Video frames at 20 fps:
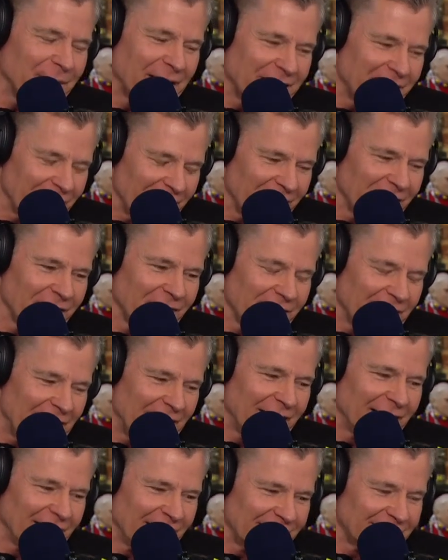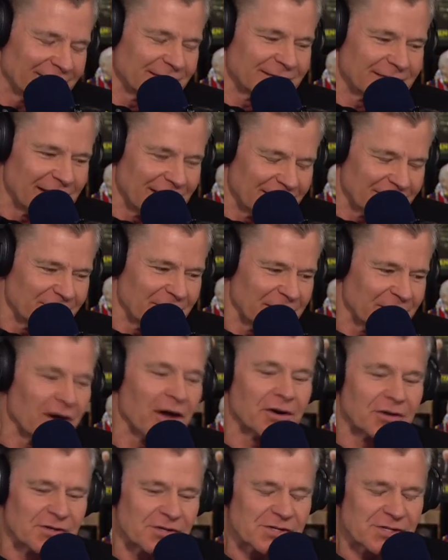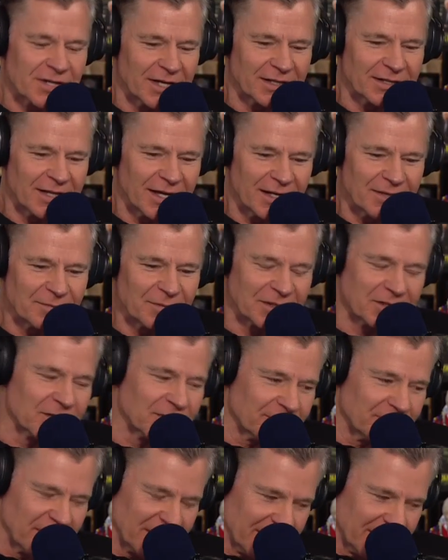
My daughter, uh, yeah, my daughters get that, but be